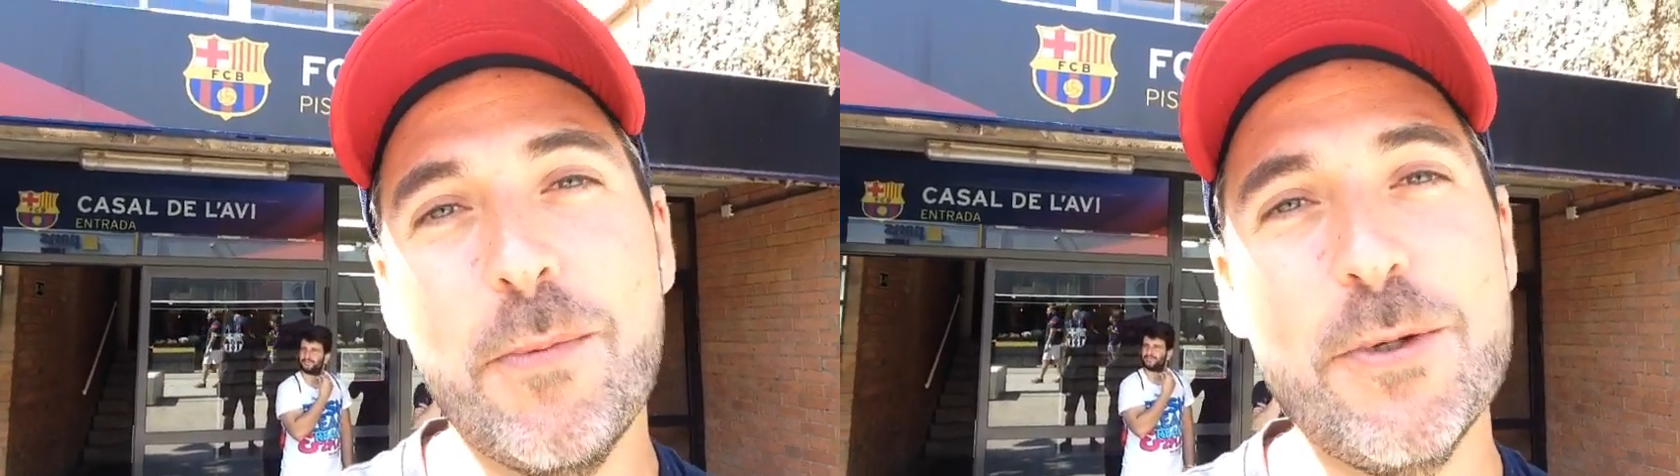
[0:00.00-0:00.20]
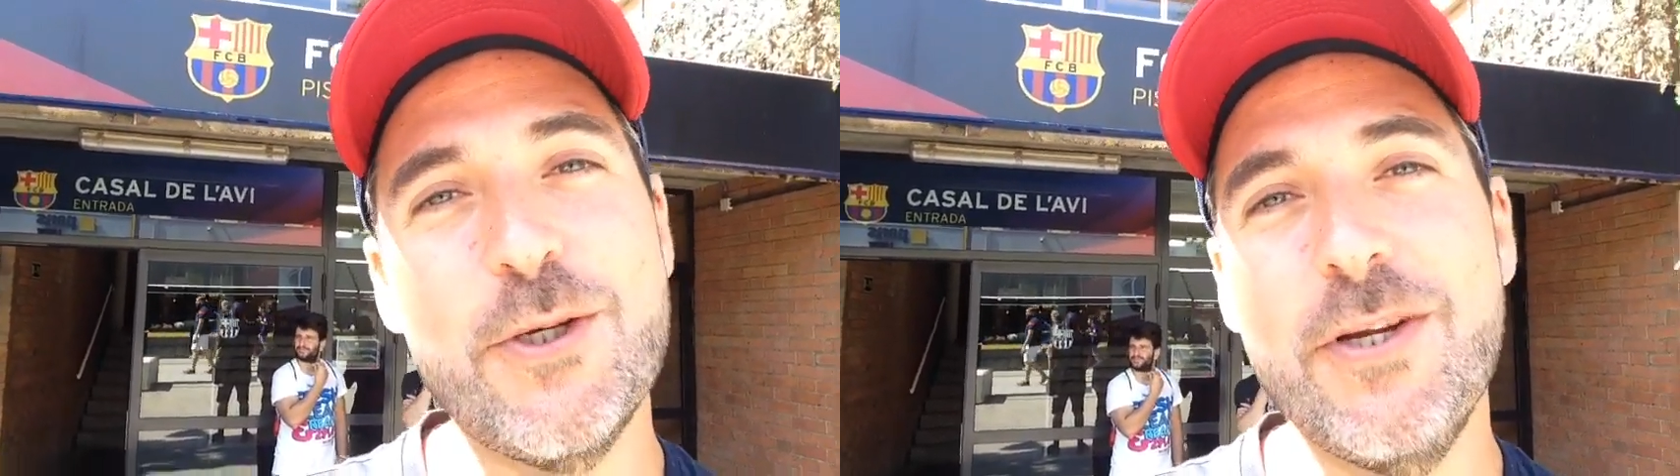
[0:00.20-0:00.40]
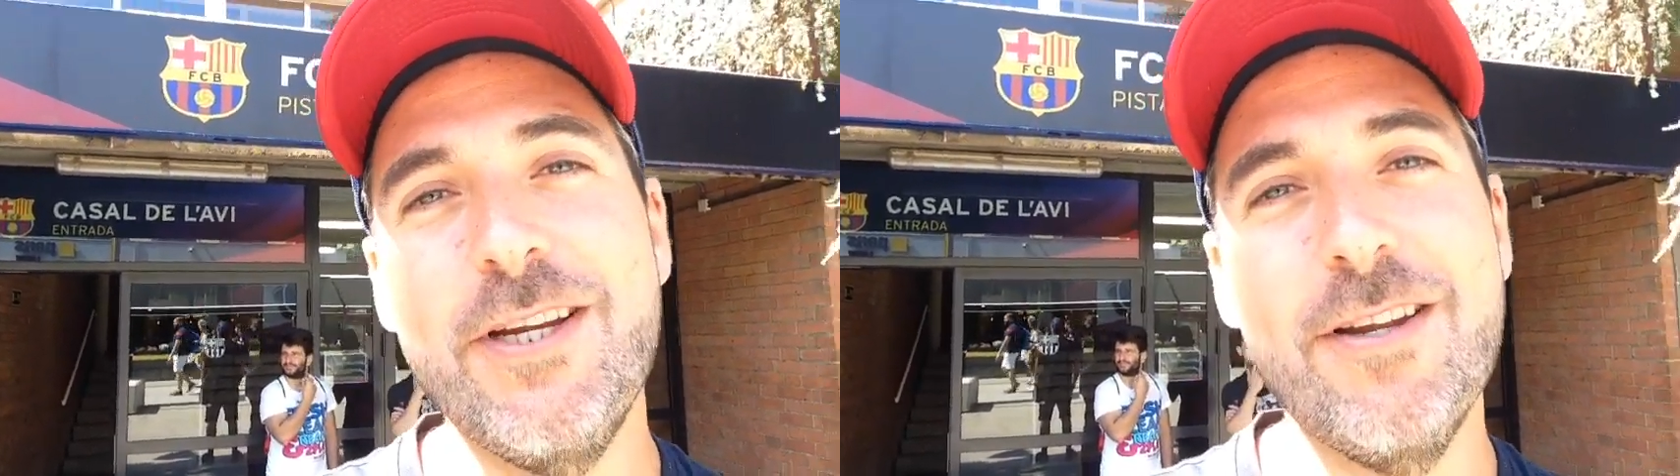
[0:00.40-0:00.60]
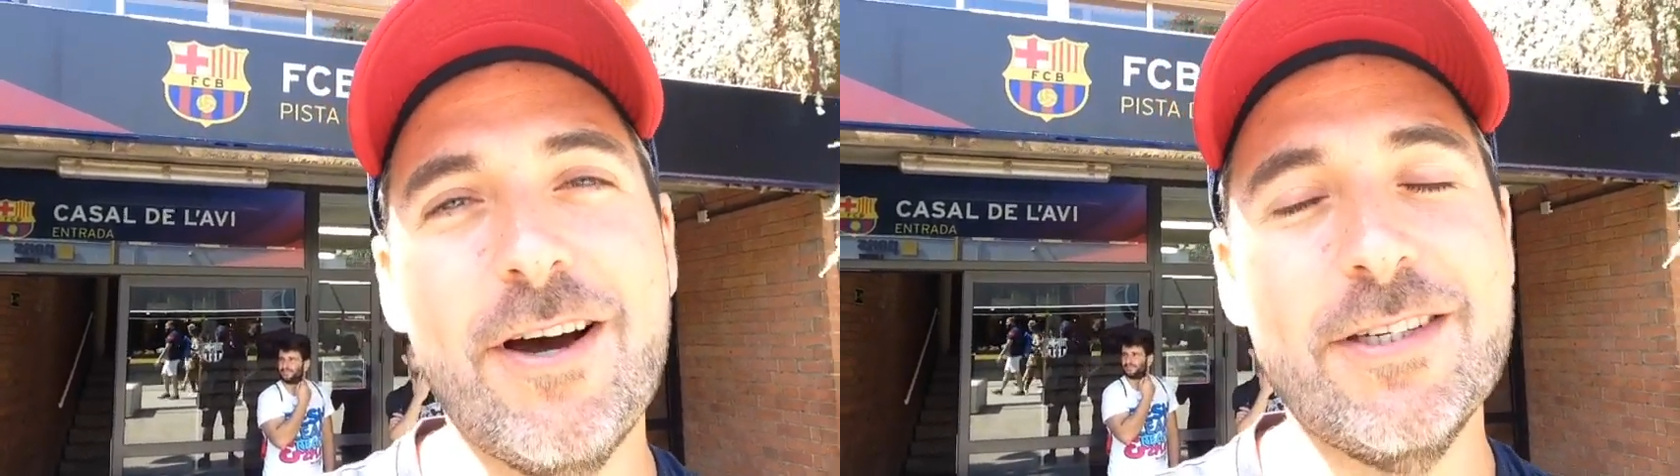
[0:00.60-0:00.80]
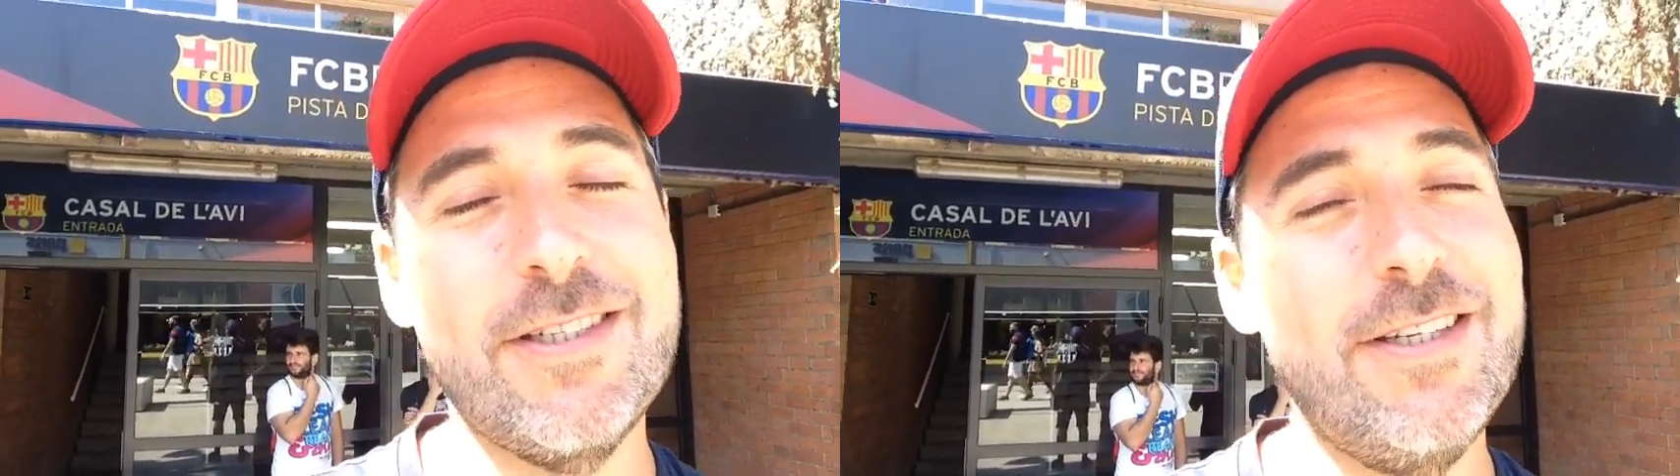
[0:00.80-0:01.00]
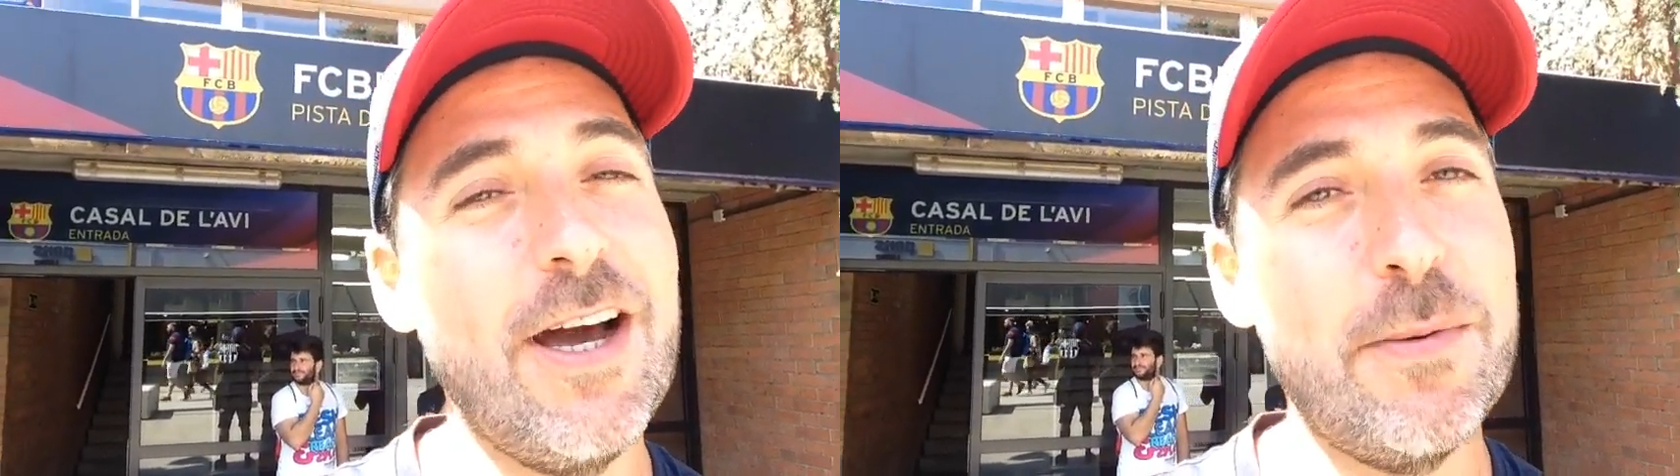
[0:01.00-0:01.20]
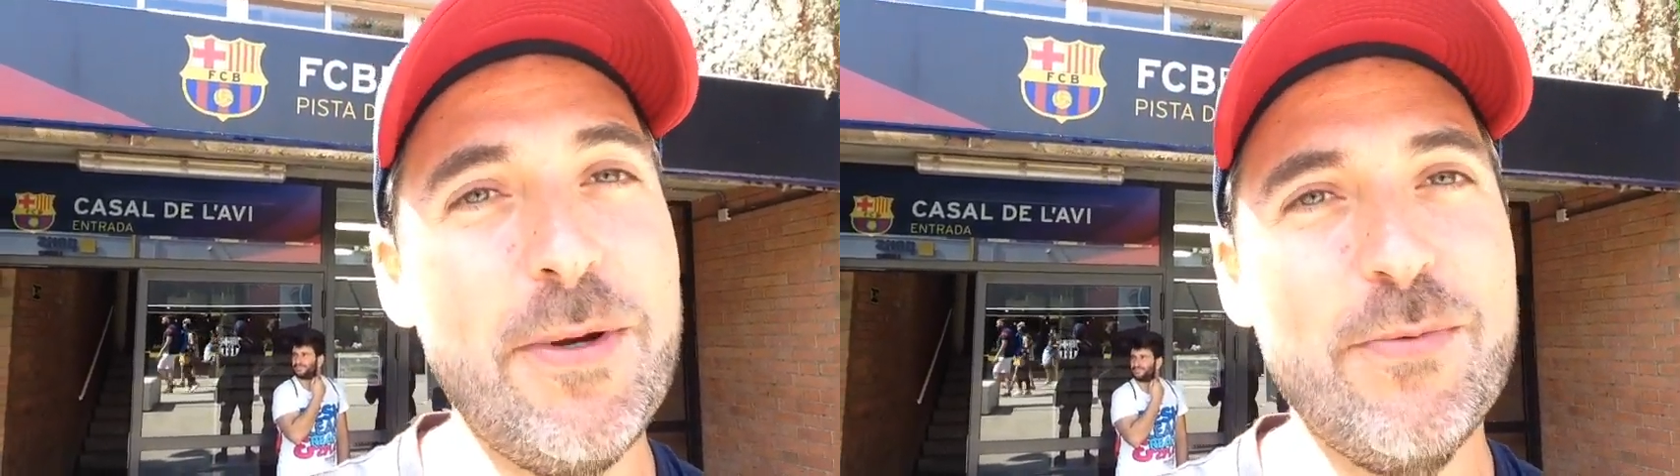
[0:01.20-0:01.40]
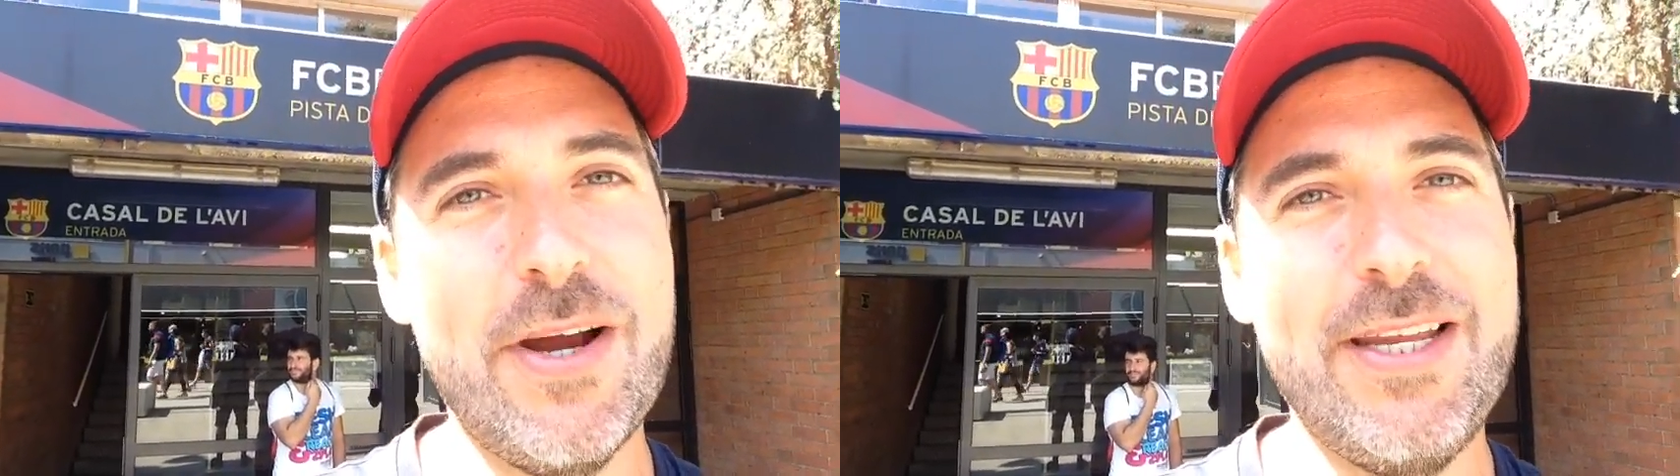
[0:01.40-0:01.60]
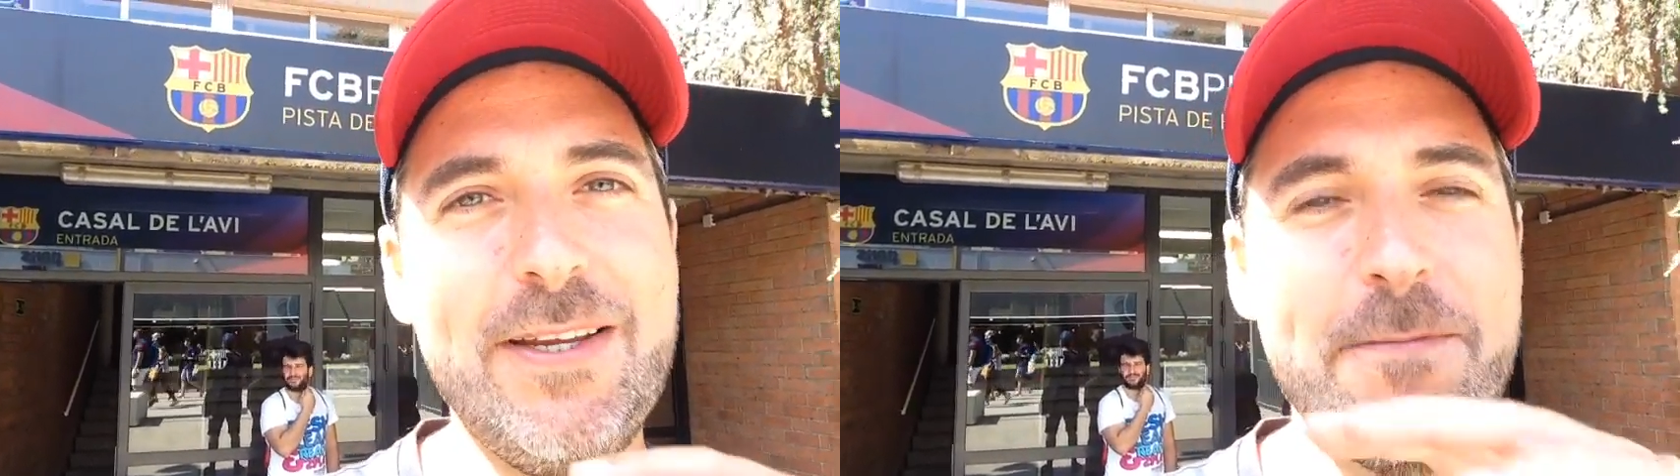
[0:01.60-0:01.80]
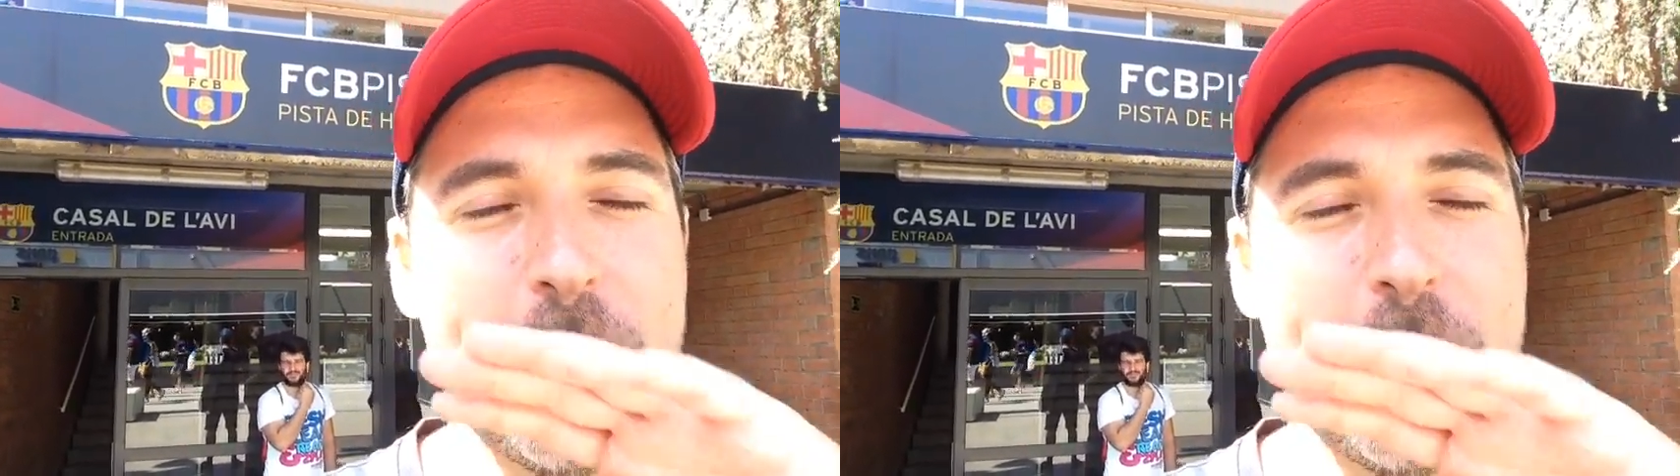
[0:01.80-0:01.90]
opportunity knocks, you gotta be ready,